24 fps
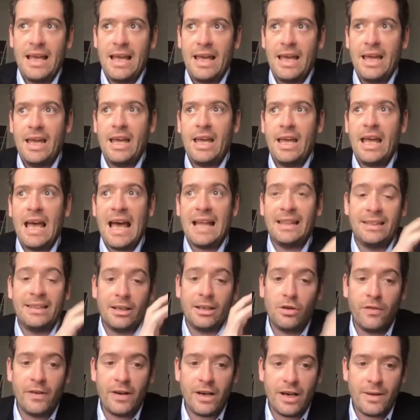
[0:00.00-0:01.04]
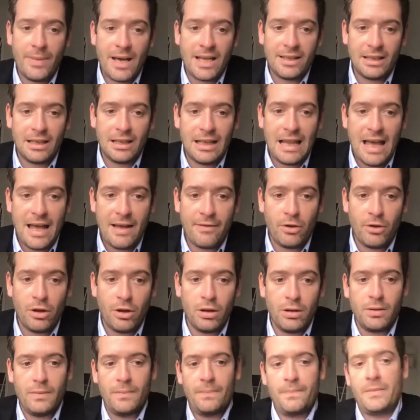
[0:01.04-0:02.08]
at the governmental
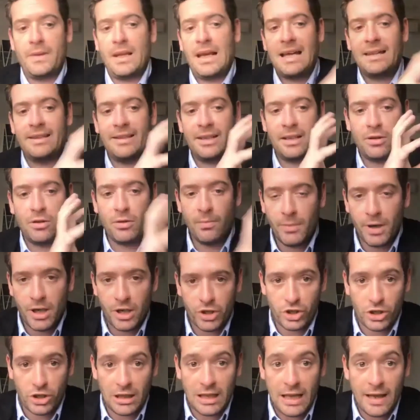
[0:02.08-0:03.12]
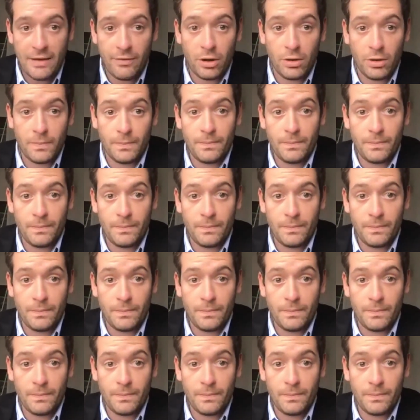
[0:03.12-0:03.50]
level, at the commercial level,